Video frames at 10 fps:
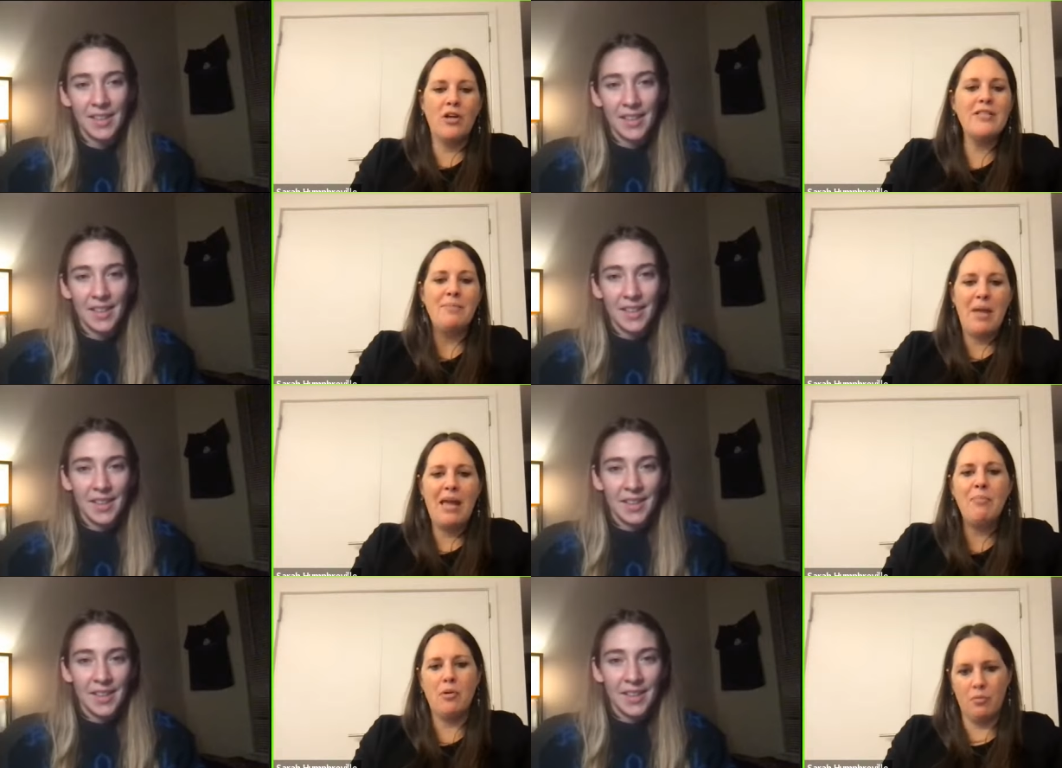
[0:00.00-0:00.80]
Speaker 1: works on
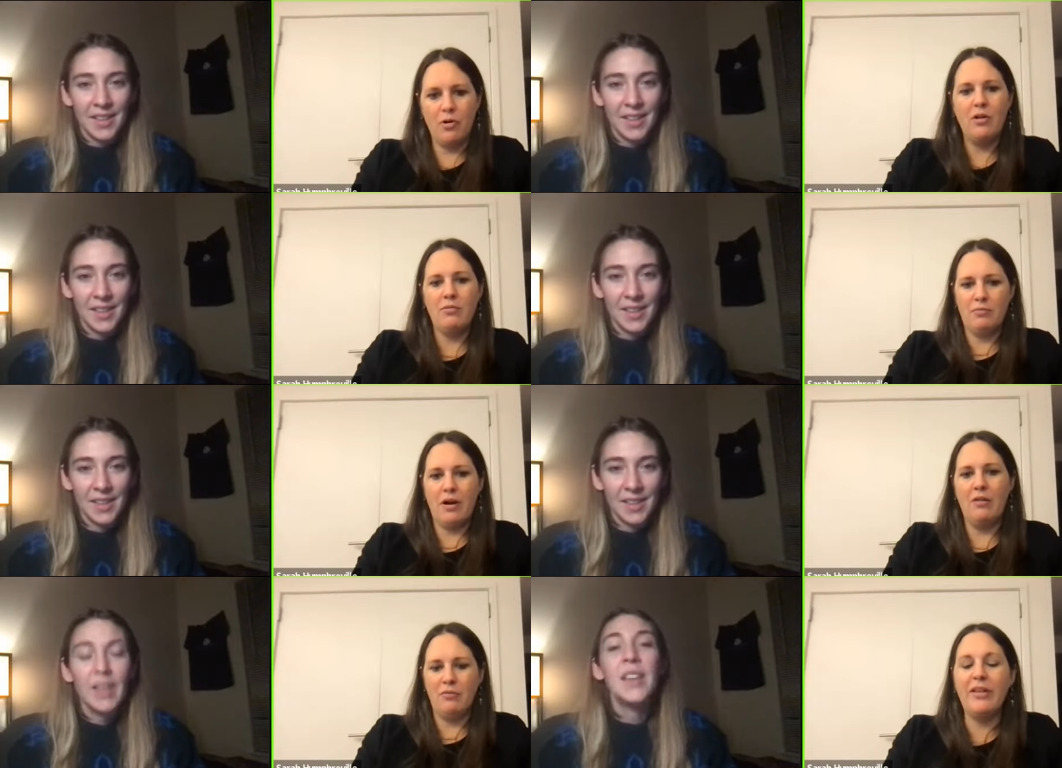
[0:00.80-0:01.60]
paper were
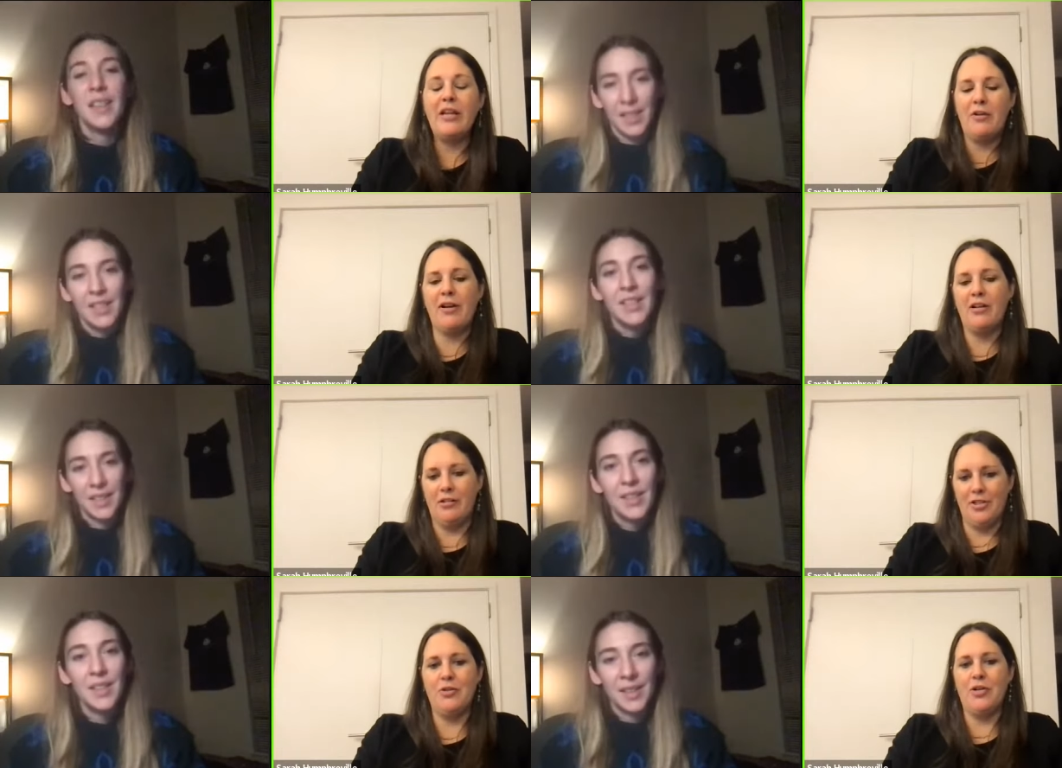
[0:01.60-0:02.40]
really
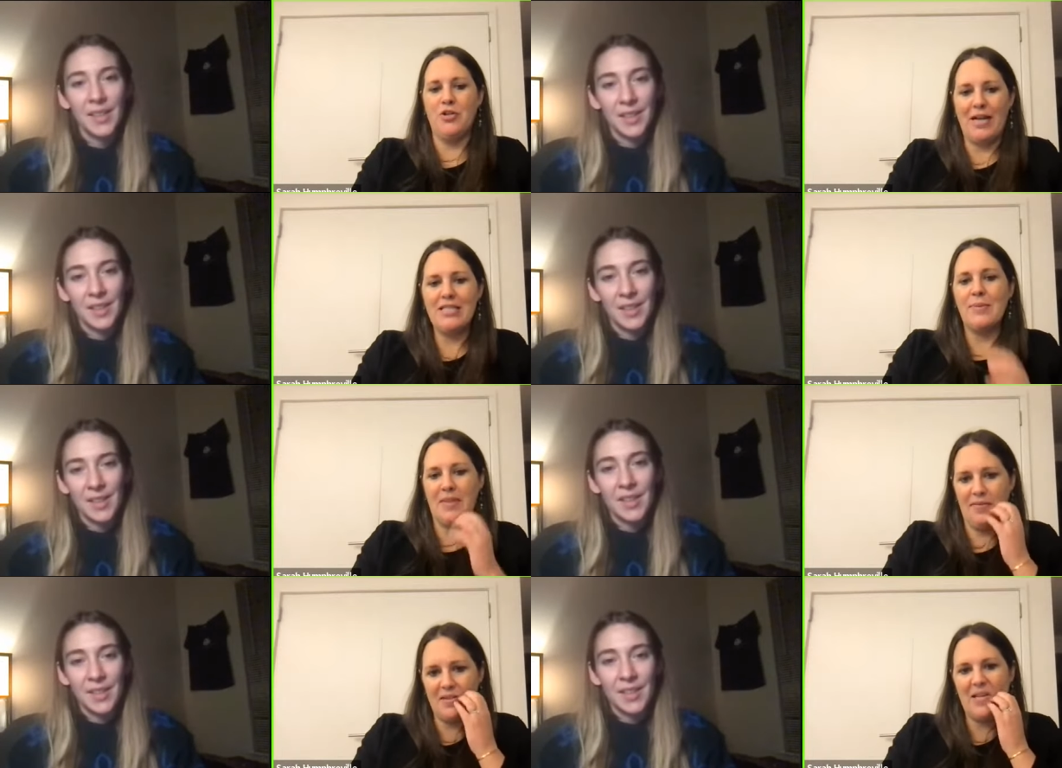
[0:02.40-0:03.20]
critical to address
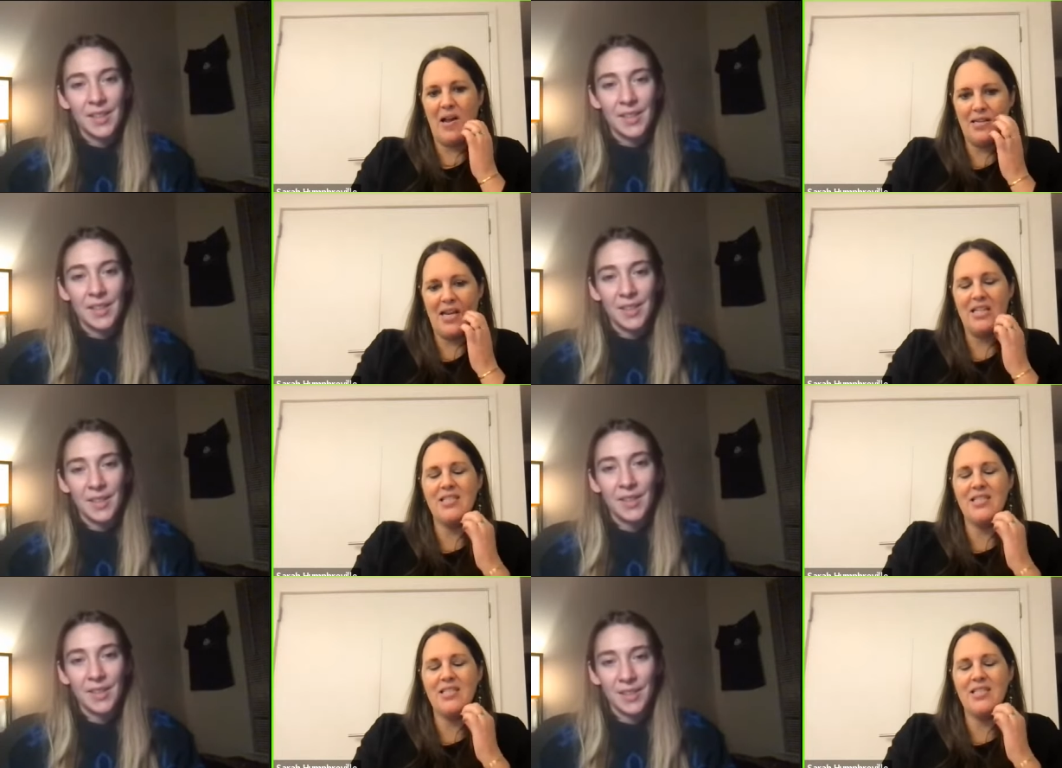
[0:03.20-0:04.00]
within this
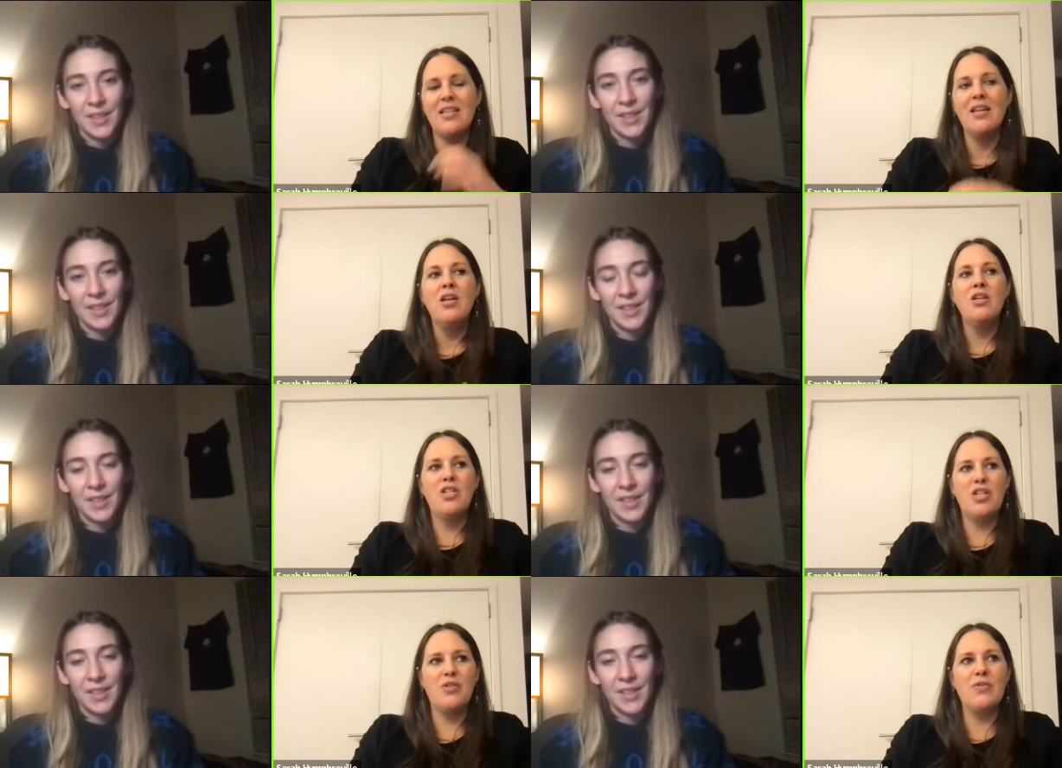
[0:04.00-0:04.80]
context
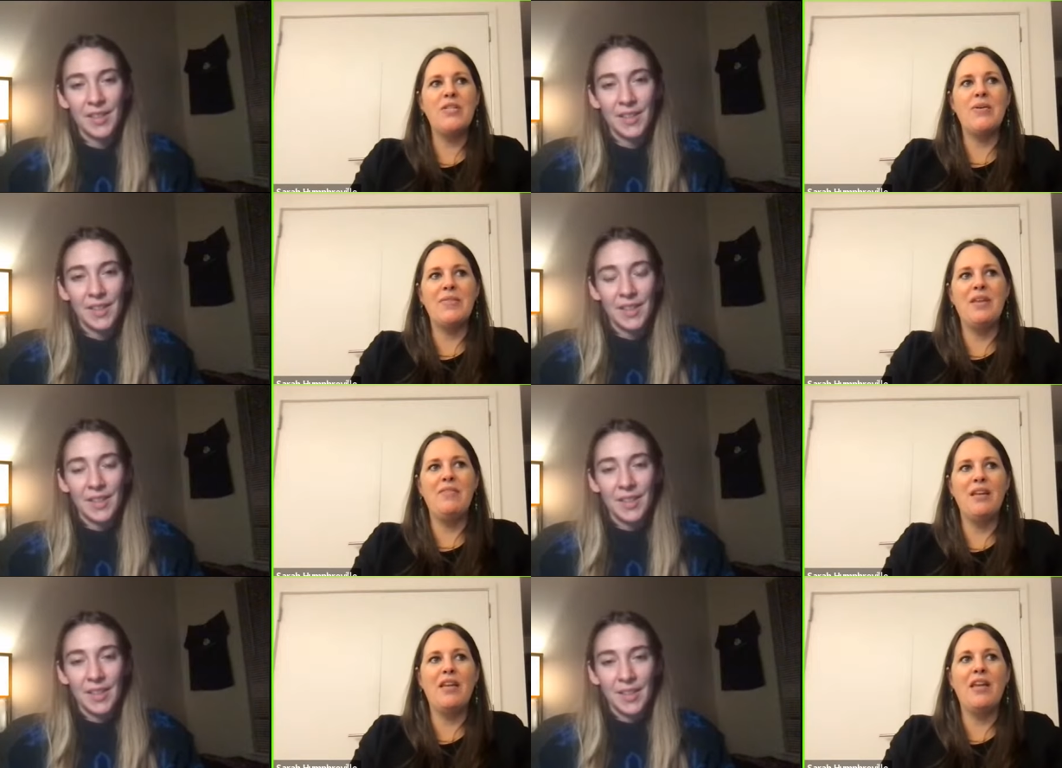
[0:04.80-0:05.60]
too. So in, in
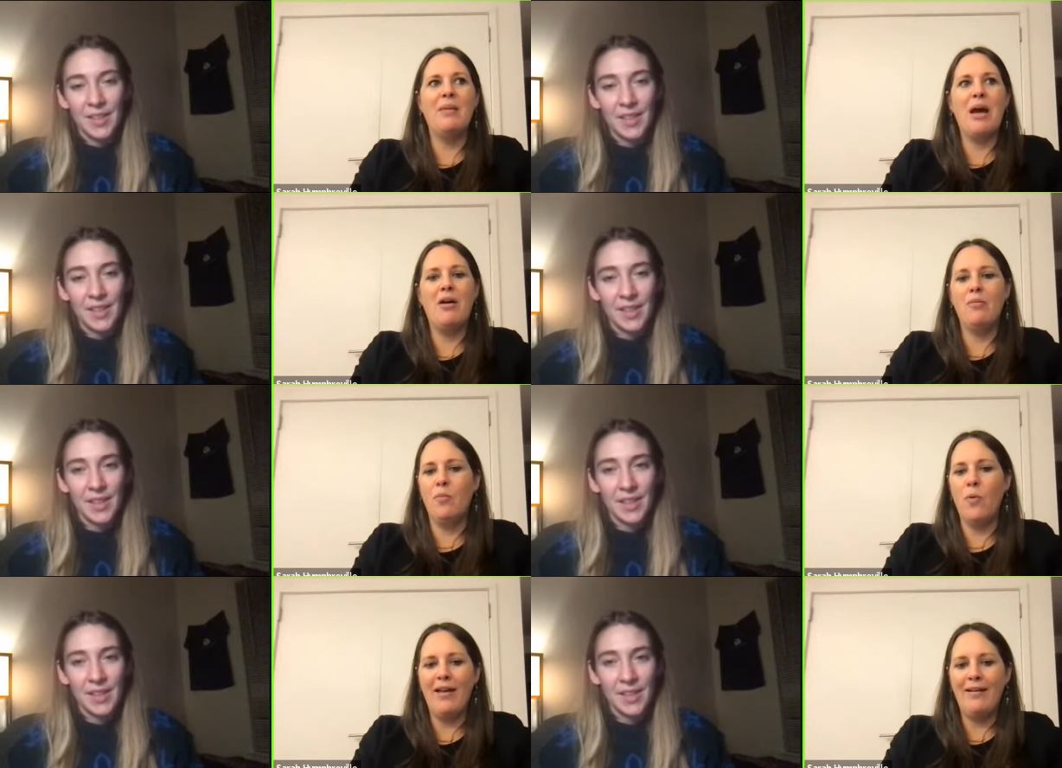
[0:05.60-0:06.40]
thinking about
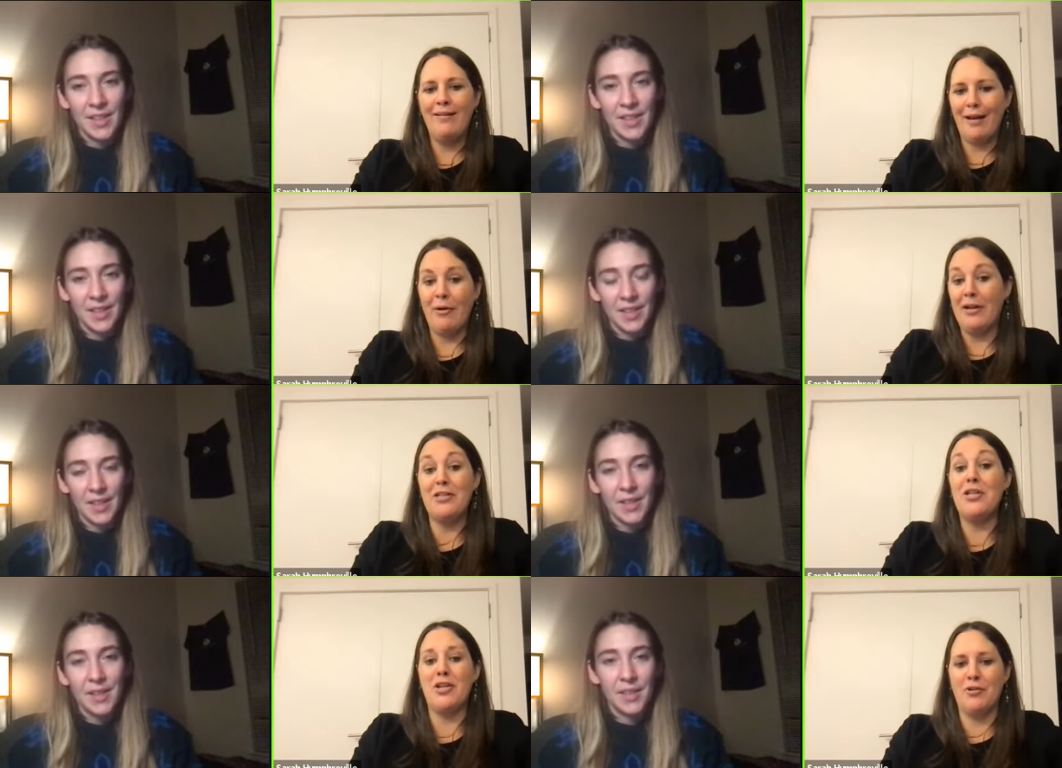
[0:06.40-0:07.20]
what I wanted
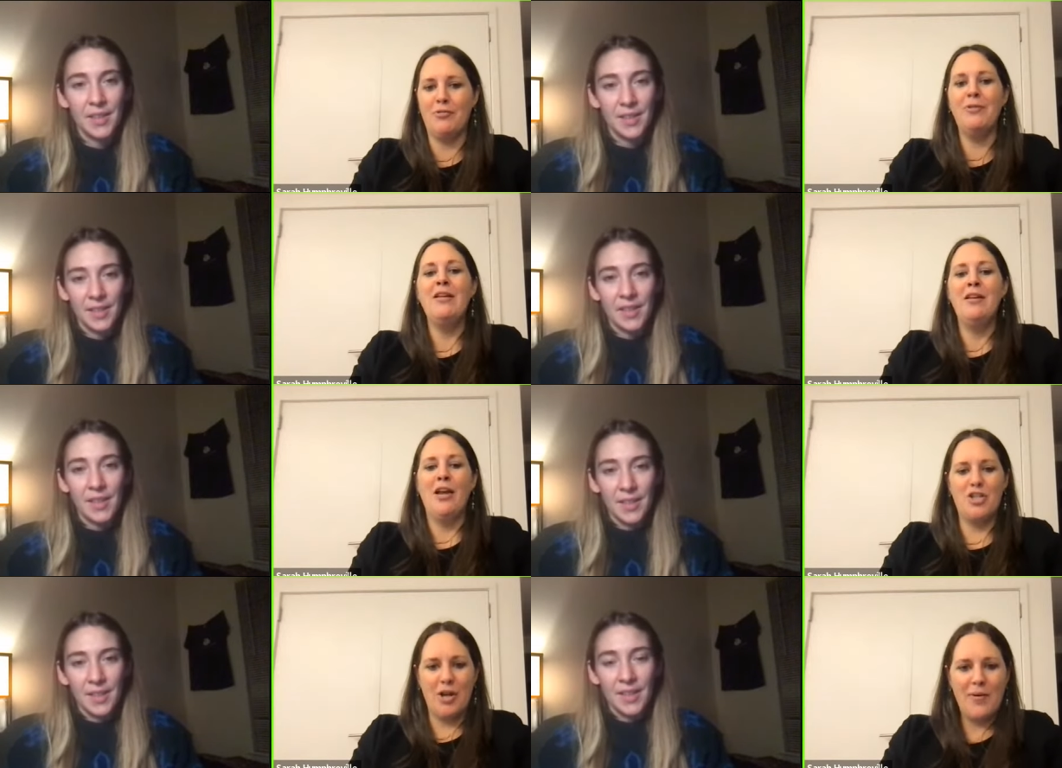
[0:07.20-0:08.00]
to do
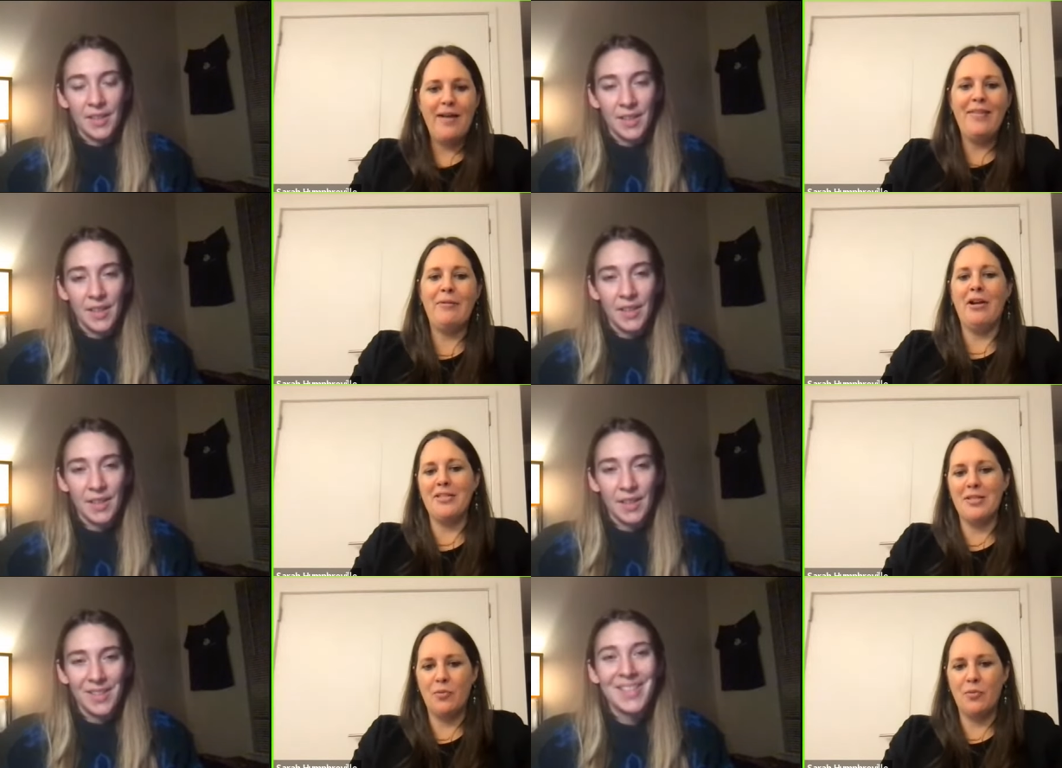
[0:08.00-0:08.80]
a show on that would
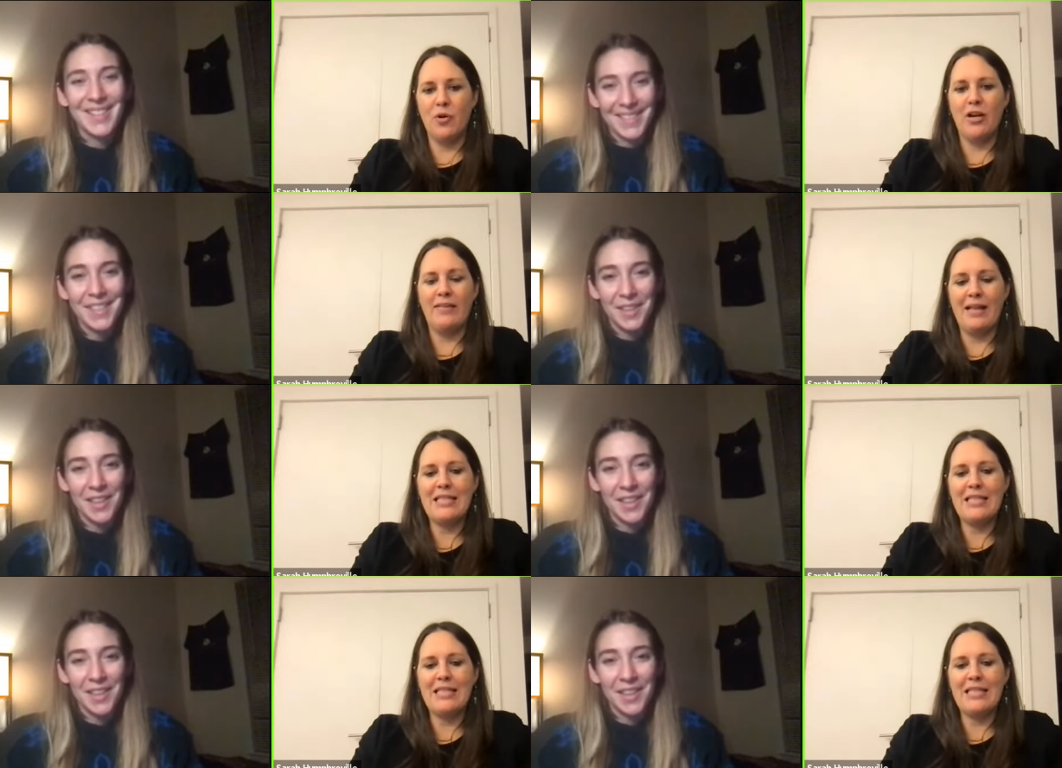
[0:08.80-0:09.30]
also work in that